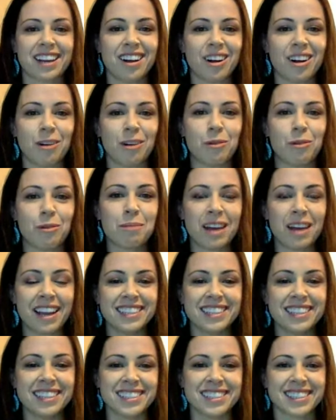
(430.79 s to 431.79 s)
oh, well, mine
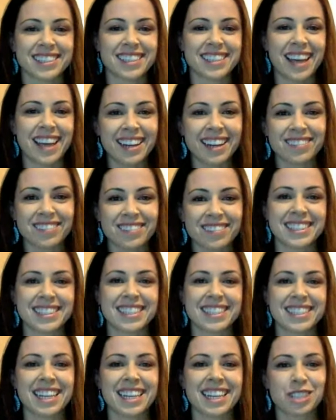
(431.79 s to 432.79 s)
just kind of
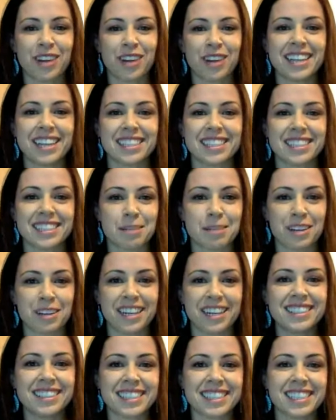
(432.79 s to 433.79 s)
isn't as great as someone
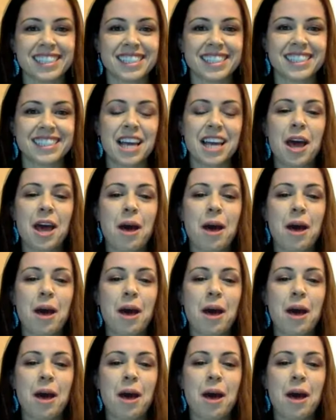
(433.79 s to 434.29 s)
else's.